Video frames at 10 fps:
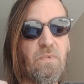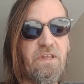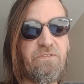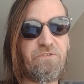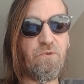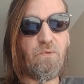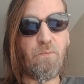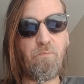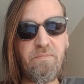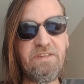And so
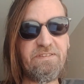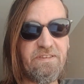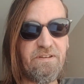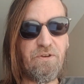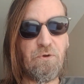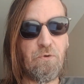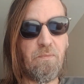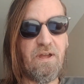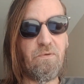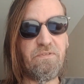me sitting at
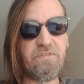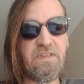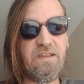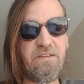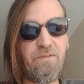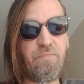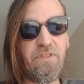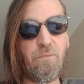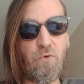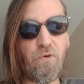home, I was getting up in
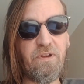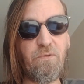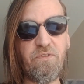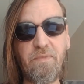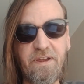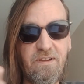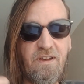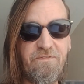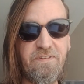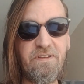the morning with my
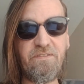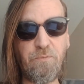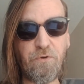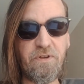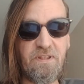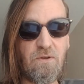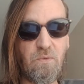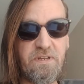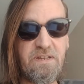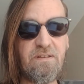coffee and smoking a little
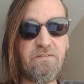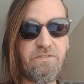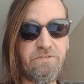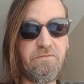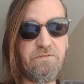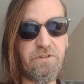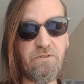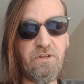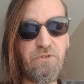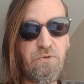weed, turn
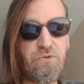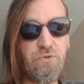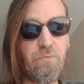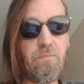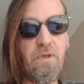on YouTube.